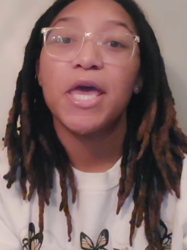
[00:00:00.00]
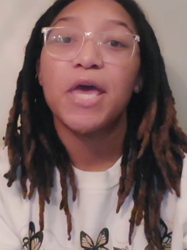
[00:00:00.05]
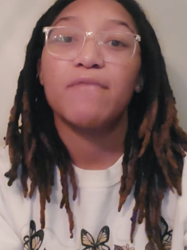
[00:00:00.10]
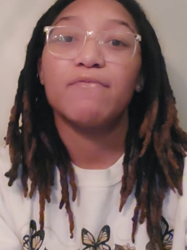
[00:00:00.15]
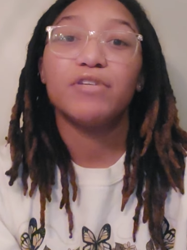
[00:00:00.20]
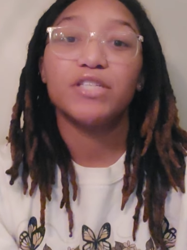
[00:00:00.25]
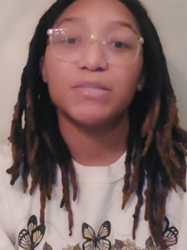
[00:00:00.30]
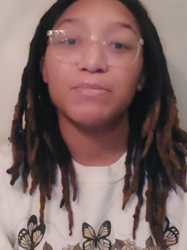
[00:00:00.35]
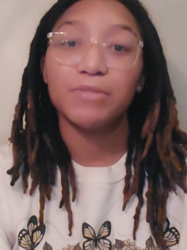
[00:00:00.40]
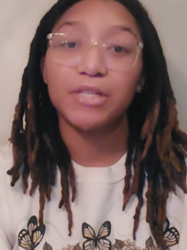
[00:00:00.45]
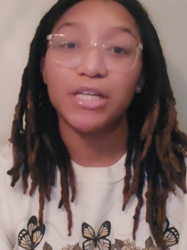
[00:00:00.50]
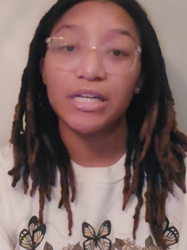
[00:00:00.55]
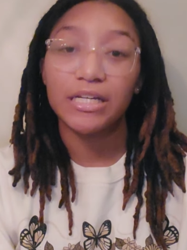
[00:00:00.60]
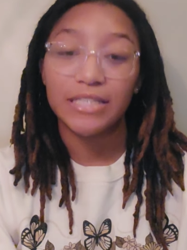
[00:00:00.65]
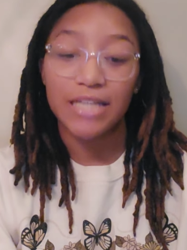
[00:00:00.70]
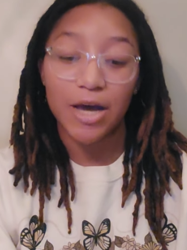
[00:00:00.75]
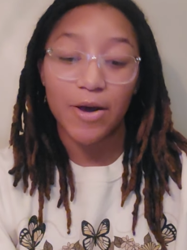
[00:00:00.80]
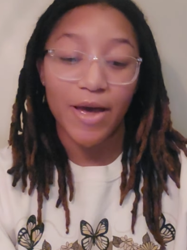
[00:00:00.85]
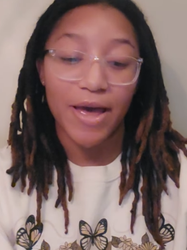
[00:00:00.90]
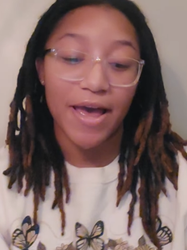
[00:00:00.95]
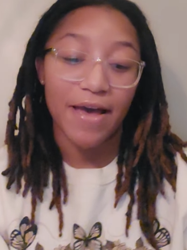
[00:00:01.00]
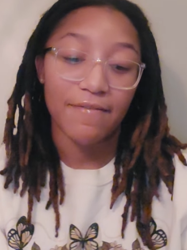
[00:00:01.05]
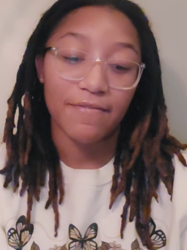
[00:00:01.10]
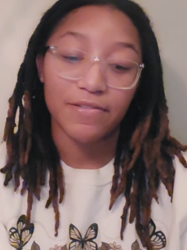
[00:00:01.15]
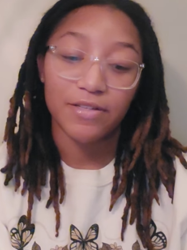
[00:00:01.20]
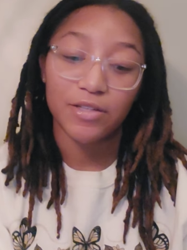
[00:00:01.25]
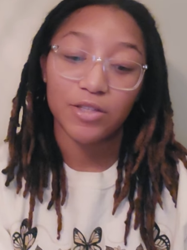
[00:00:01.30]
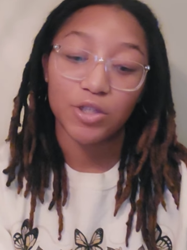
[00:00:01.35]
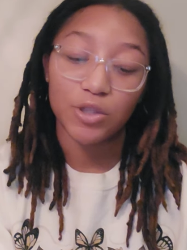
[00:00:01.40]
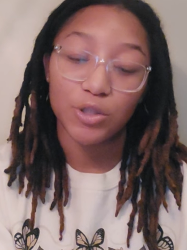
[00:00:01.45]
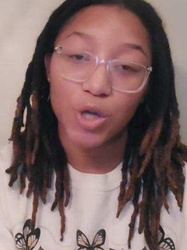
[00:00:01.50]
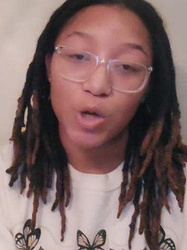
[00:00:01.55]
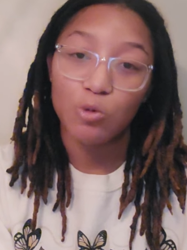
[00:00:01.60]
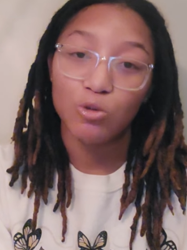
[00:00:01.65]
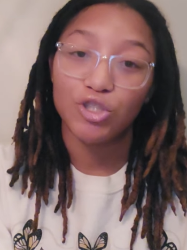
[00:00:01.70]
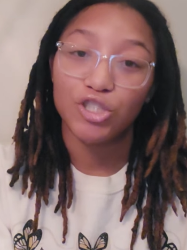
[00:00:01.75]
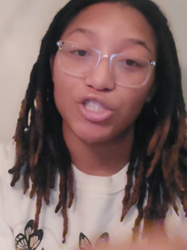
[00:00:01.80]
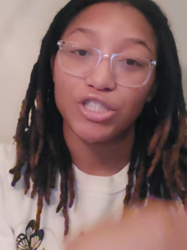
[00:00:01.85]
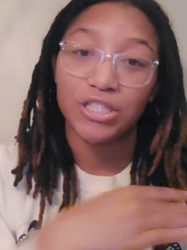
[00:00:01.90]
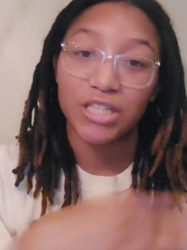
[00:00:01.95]
If you see me looking down, I have little
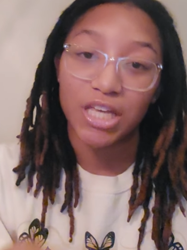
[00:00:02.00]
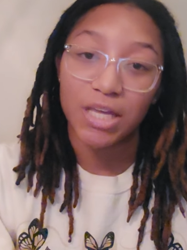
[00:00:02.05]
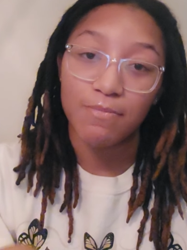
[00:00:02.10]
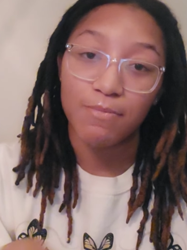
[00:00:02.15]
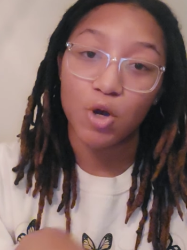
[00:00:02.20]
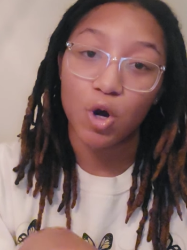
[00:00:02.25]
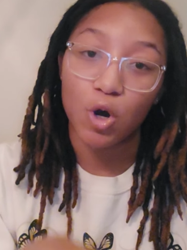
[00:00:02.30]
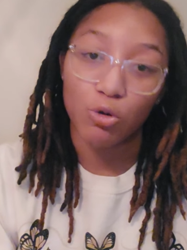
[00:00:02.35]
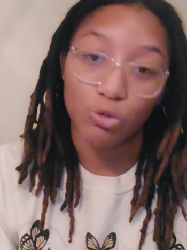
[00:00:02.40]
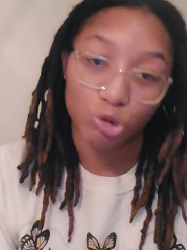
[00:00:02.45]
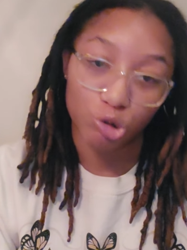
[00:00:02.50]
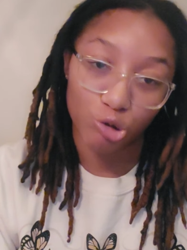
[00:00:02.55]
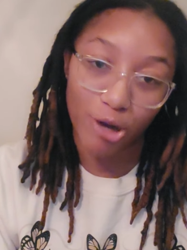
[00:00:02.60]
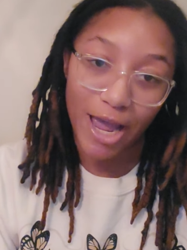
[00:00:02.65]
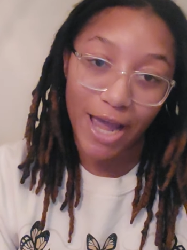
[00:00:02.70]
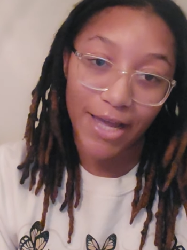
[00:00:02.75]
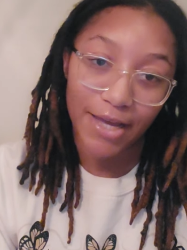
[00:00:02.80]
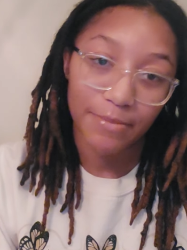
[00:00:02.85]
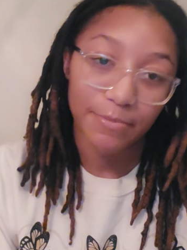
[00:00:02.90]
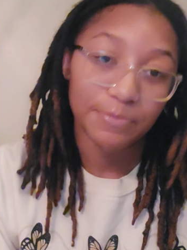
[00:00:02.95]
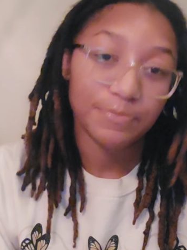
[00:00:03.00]
notes just to keep me on track.